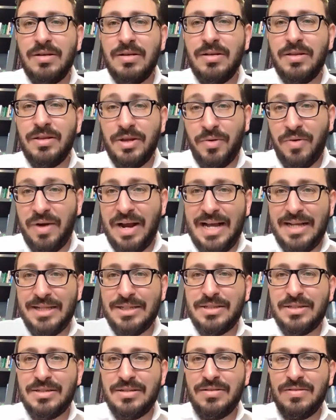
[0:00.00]
the
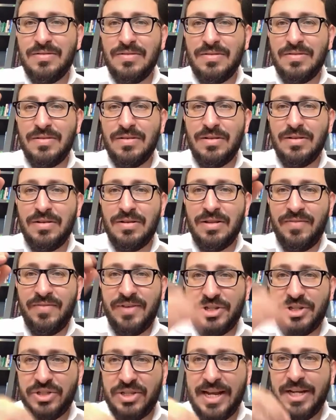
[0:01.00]
grass, the
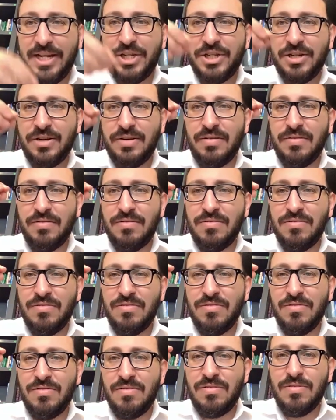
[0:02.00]
vegetation,
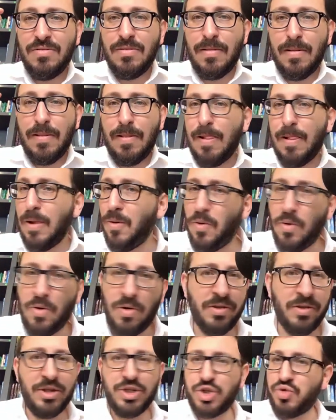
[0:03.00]

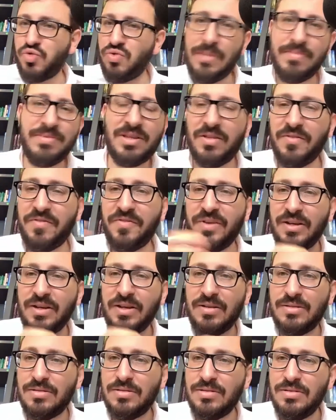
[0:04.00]
all the shrubs of the
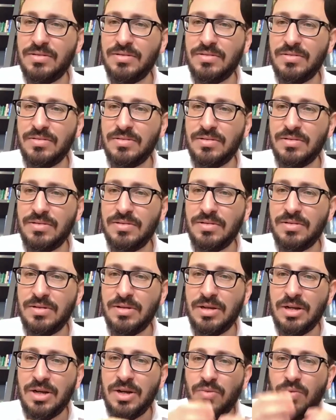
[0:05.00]
field
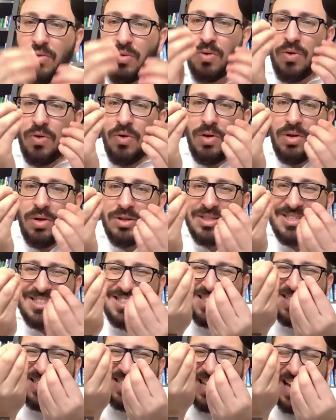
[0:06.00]
We're all
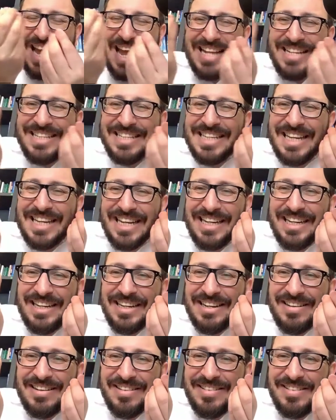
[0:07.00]
standing
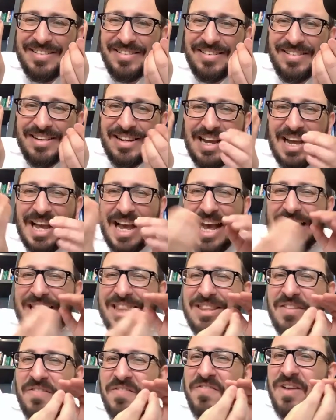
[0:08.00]

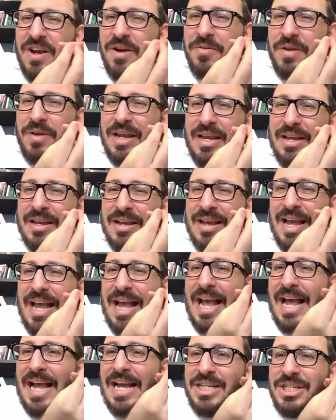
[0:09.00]
at the very
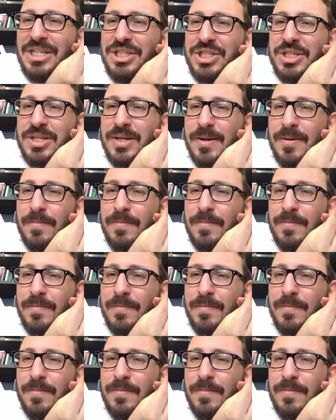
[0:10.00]
edge